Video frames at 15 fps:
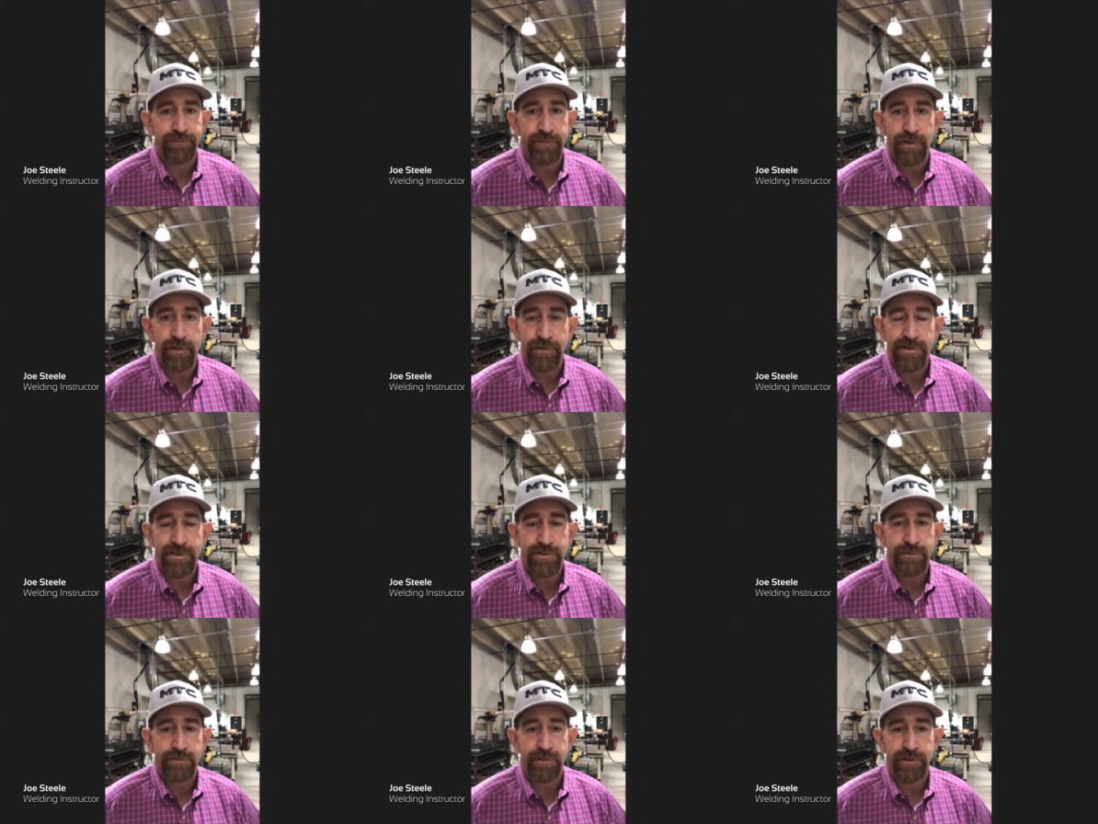hardest
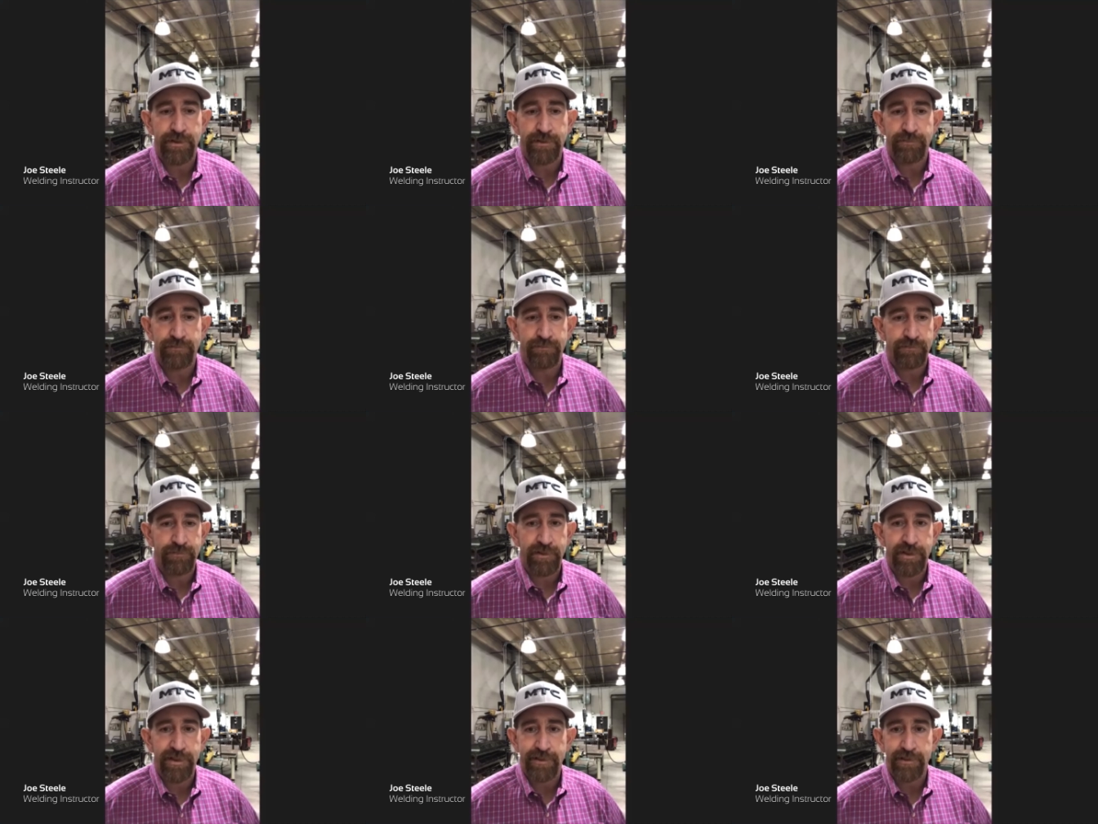
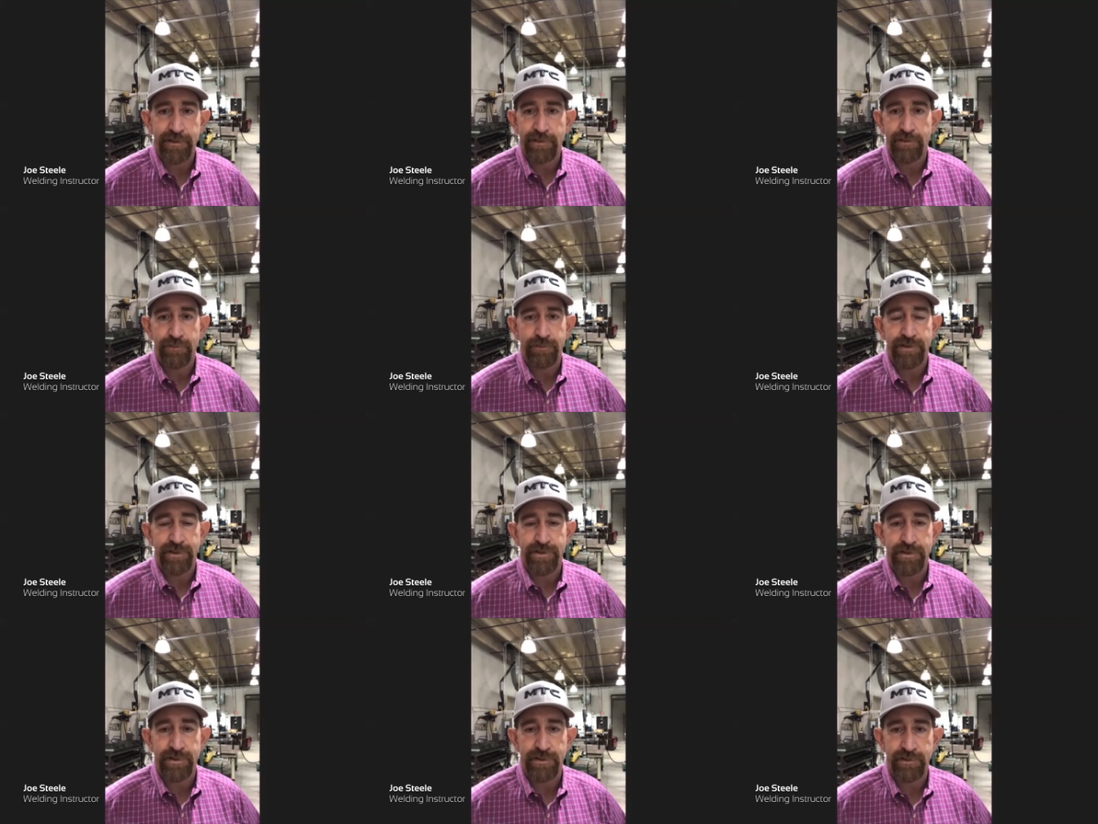working, get along with
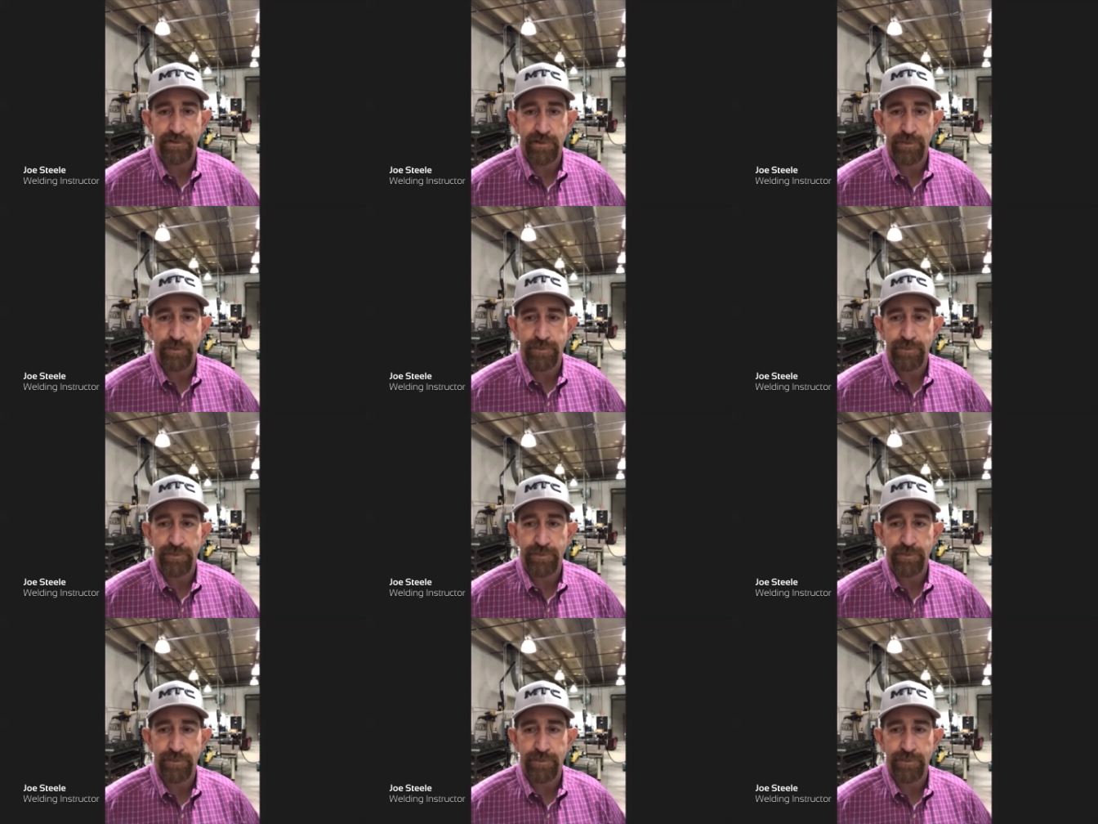each other group